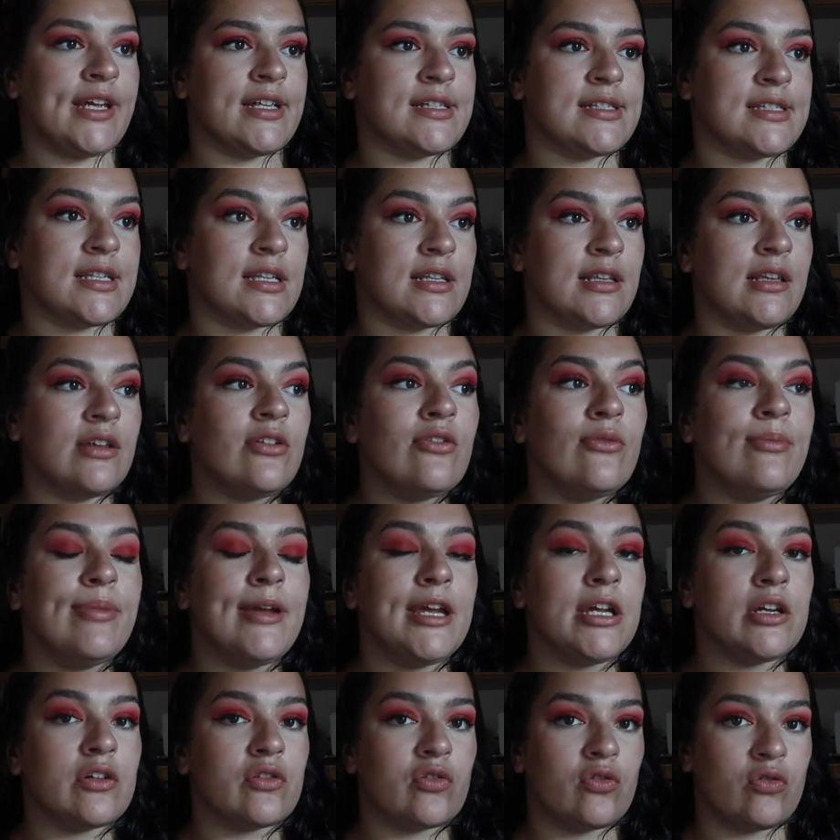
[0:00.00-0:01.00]
It's a little
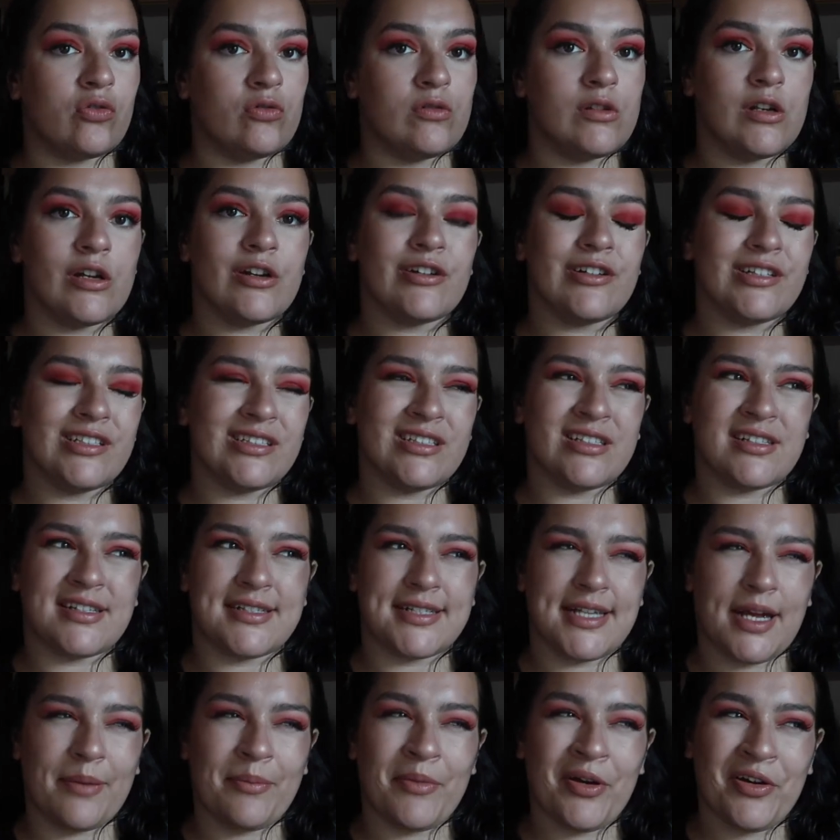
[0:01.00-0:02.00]
bit cooler in the
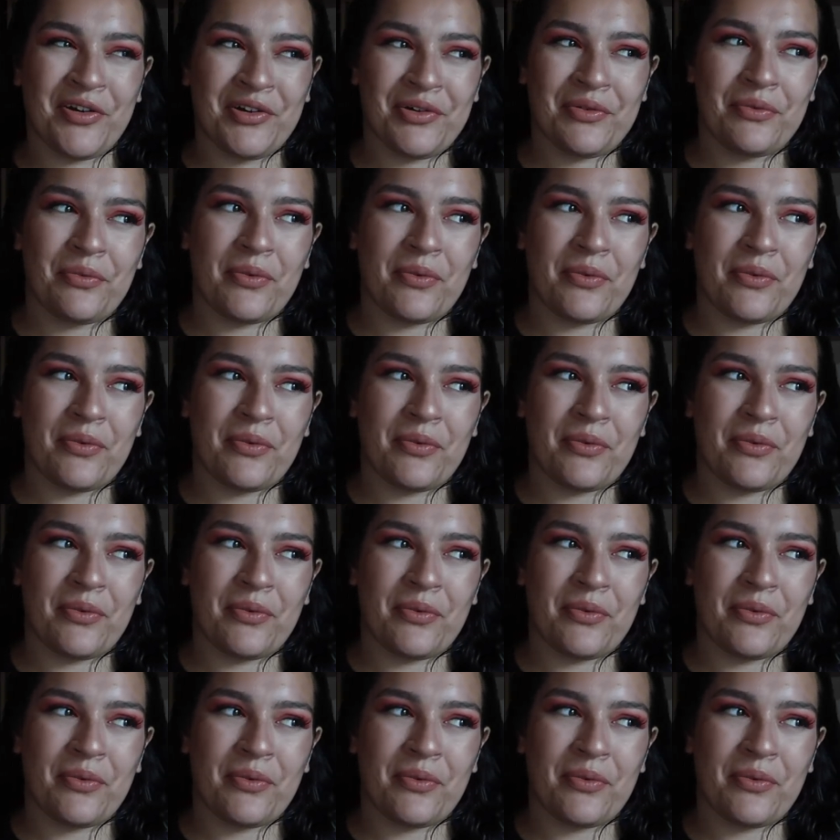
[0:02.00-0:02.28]
summer,